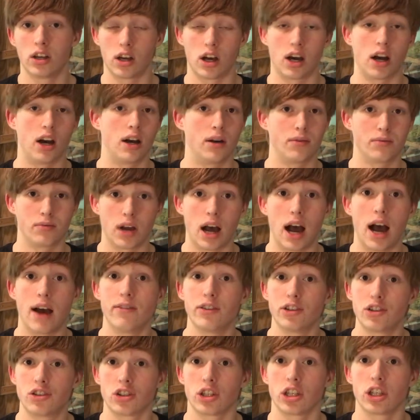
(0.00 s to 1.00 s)

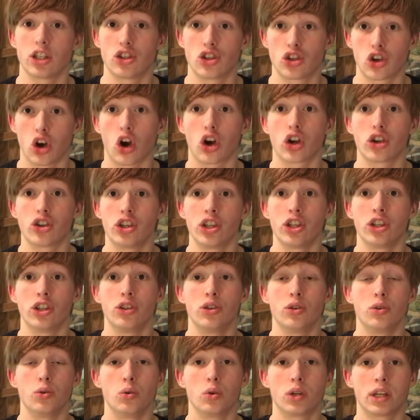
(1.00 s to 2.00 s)
obviously charging
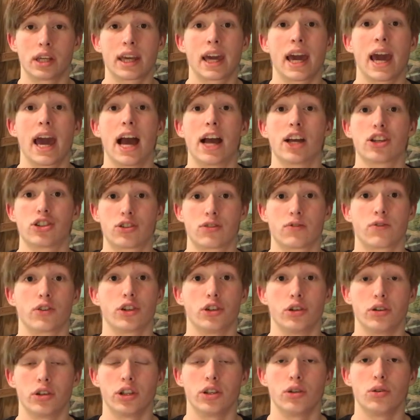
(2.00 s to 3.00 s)
you cash for
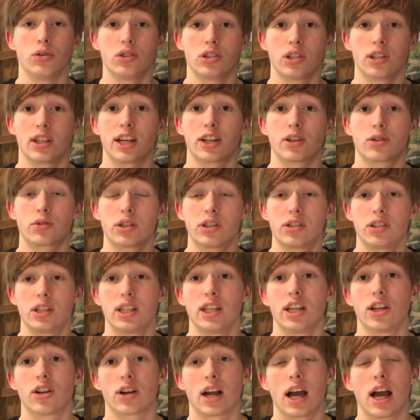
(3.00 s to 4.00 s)
you to use electricity
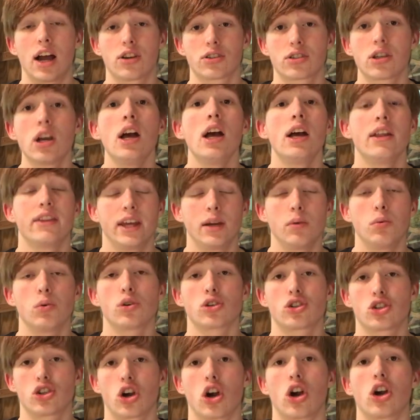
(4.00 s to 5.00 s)
in your house, they
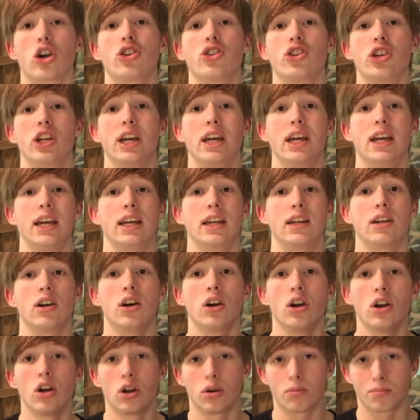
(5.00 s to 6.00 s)
will charge it in
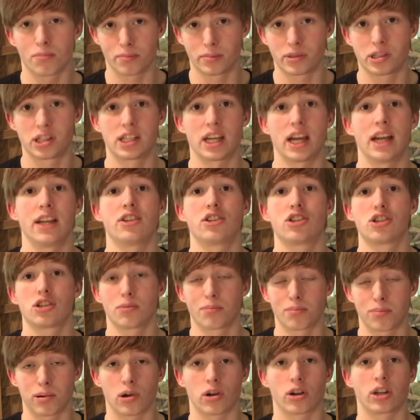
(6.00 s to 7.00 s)
cents
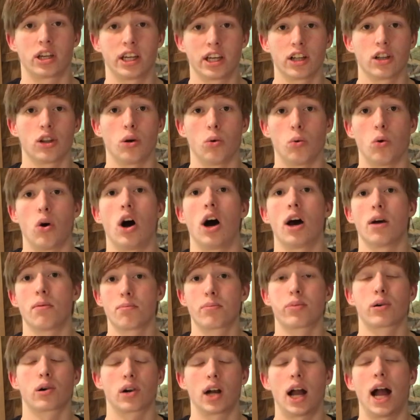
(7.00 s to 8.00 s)
per
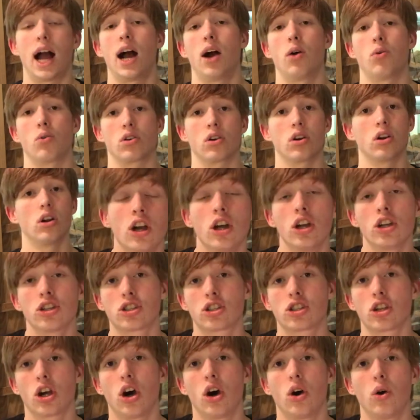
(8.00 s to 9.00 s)
kilowatt per hour.
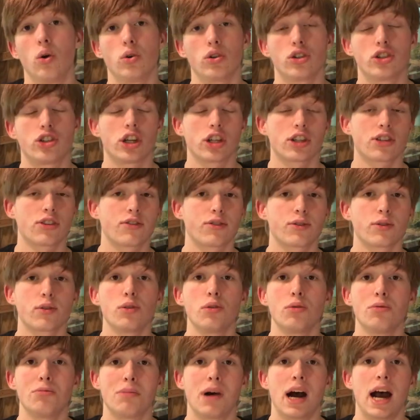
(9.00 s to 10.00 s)
So just
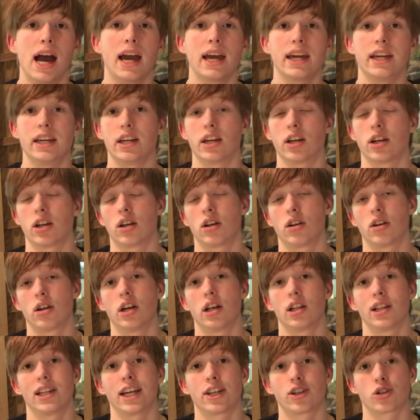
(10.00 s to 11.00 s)
through my
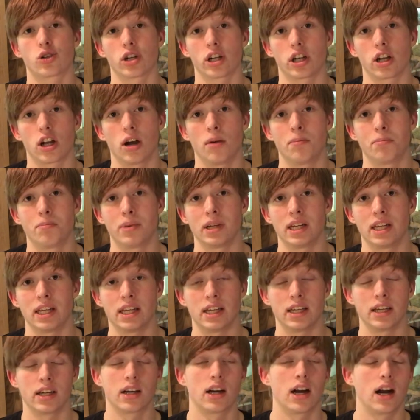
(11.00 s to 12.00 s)
electric
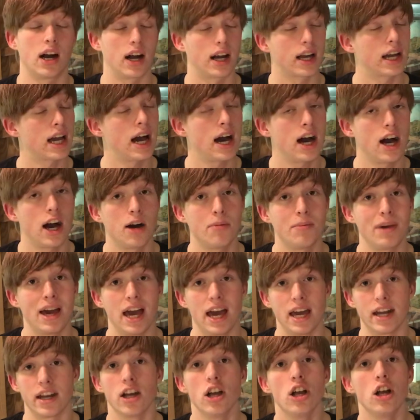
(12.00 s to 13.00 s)
company,
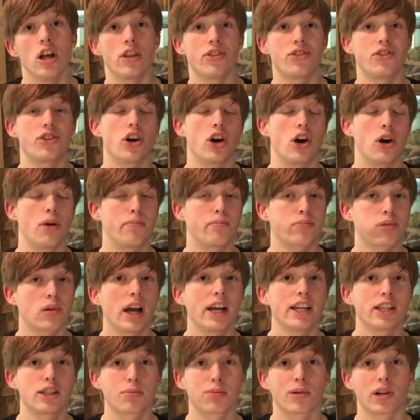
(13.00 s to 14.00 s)
ComEd, the
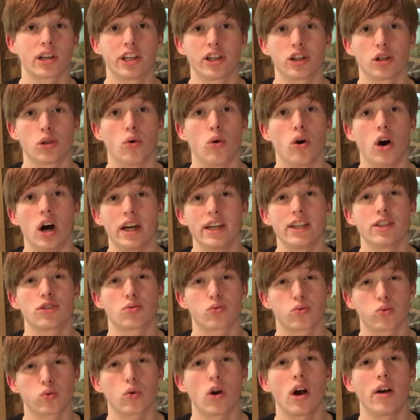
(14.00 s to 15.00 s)
price per kilowatt is
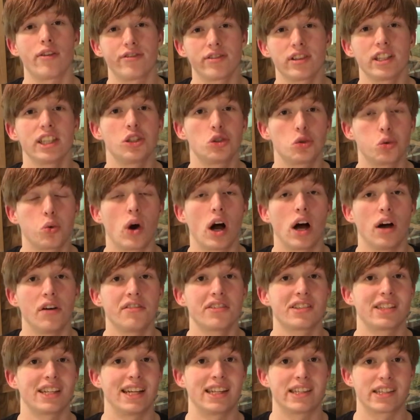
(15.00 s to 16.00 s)
roughly
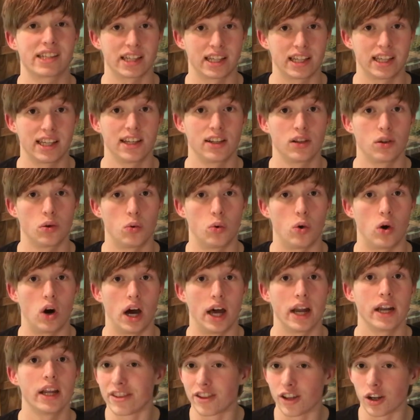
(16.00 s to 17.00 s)
12 cents a
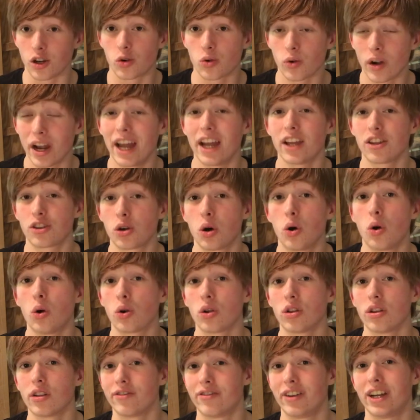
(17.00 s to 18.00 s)
kilowatt. The grand
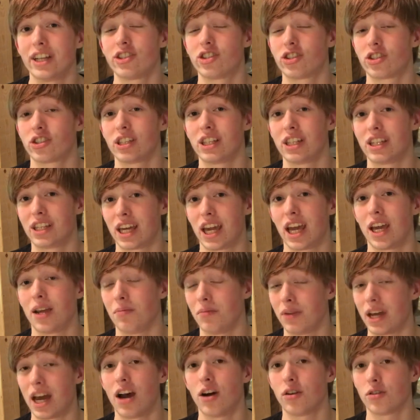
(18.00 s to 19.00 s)
total eventually
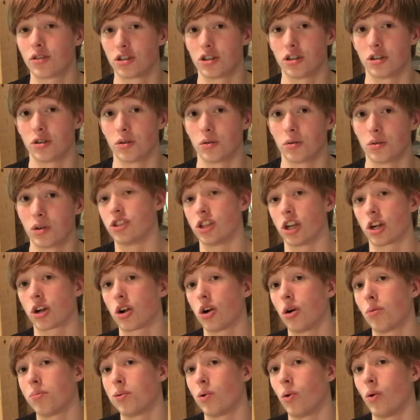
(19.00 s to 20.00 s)
came down to
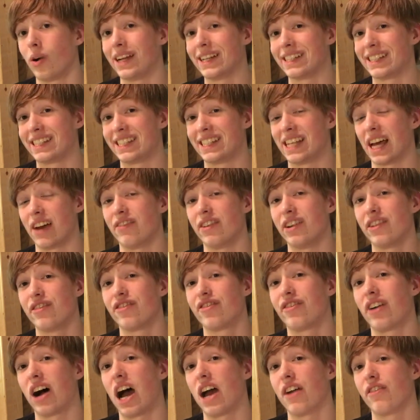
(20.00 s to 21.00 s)

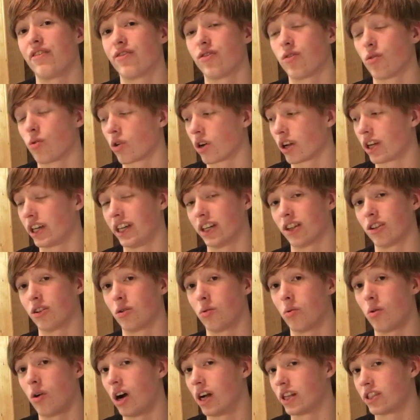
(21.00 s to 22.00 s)
0.754
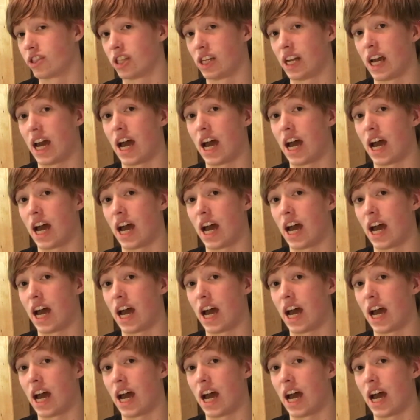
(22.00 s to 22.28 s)
kilowatts an